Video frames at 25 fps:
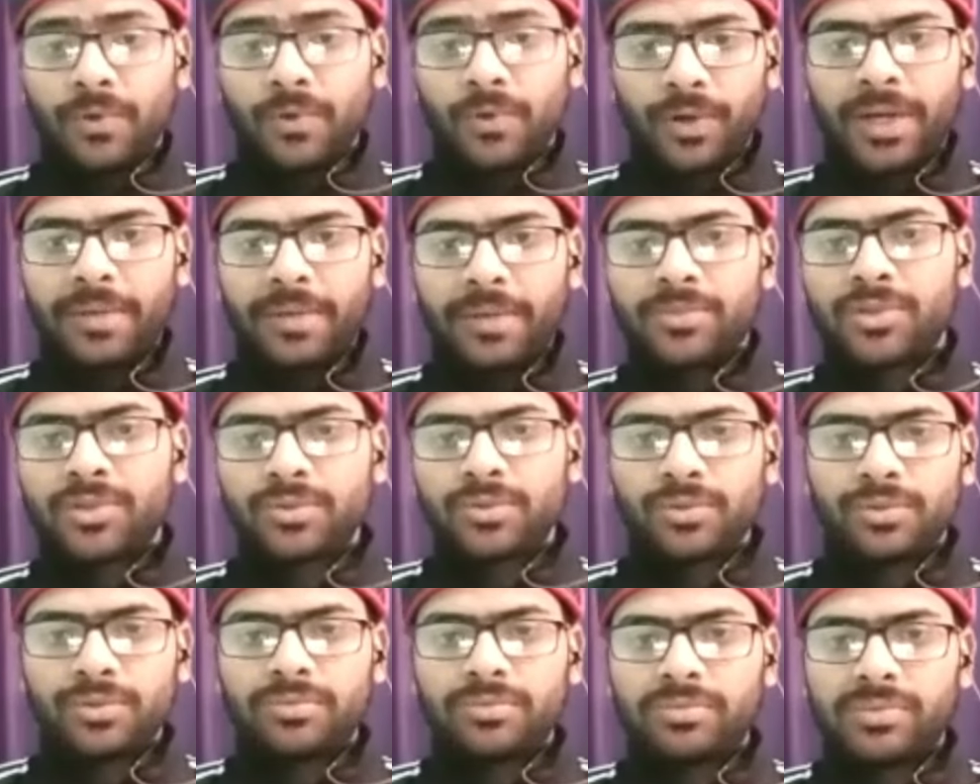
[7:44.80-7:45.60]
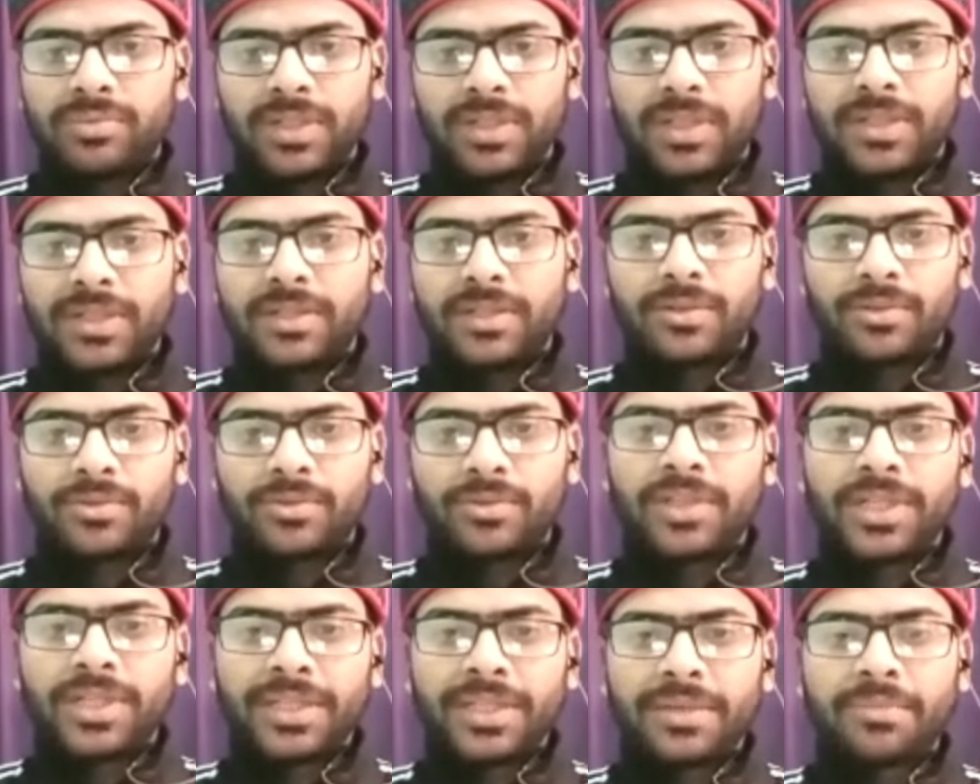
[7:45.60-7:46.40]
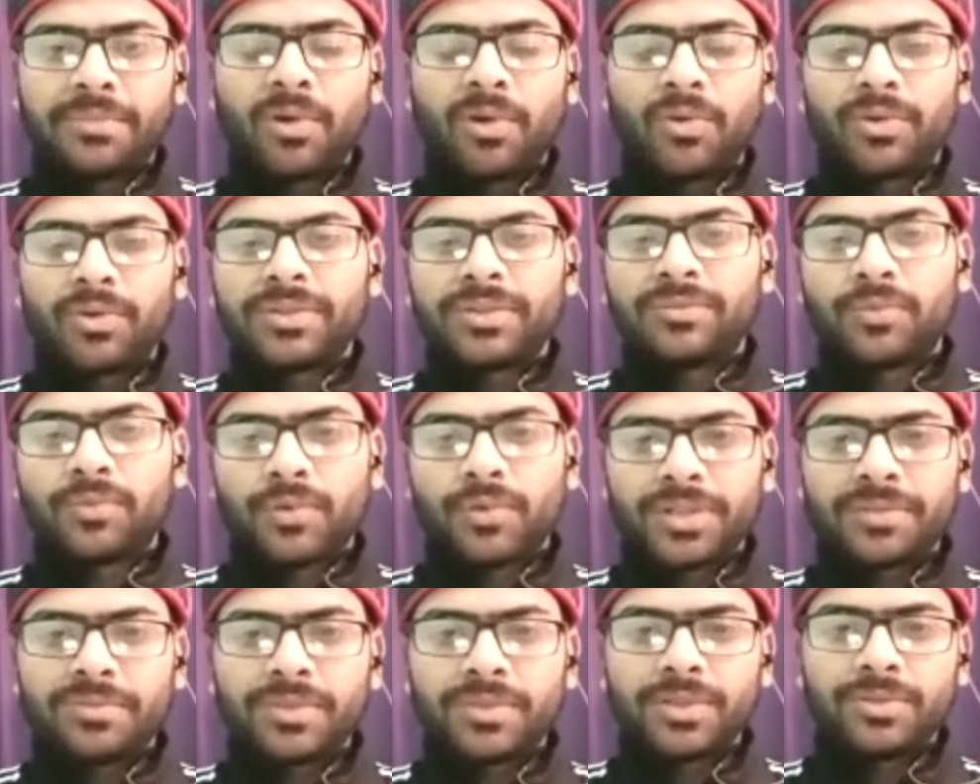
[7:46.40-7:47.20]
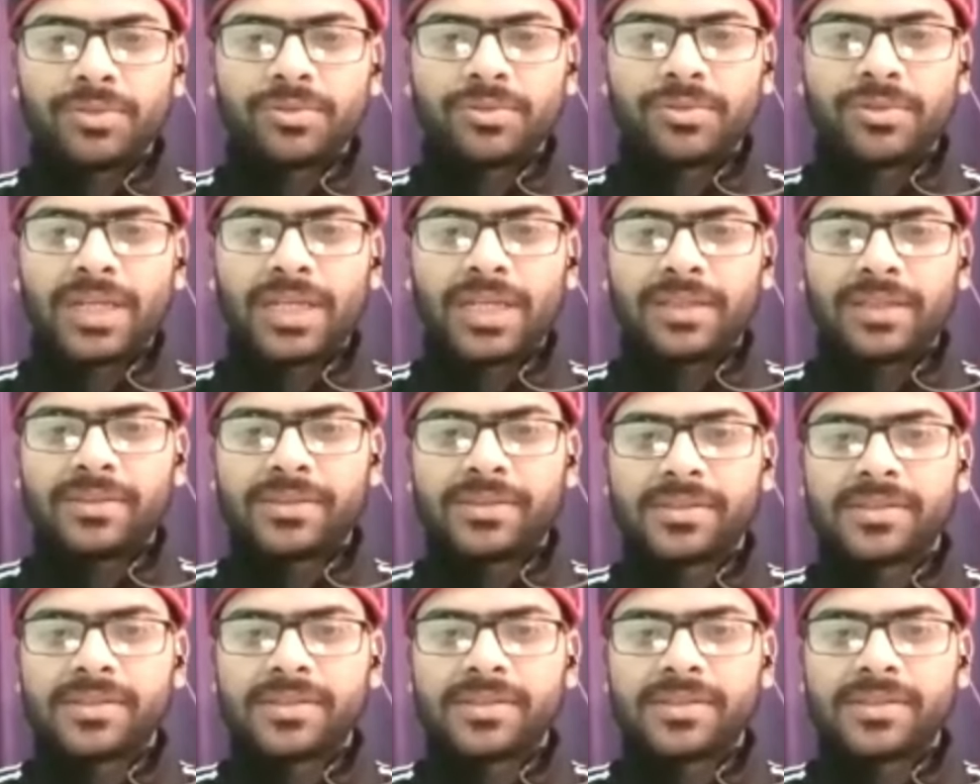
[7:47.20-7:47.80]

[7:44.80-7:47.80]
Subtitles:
for him to, like, you know, think about it, whatever you tell.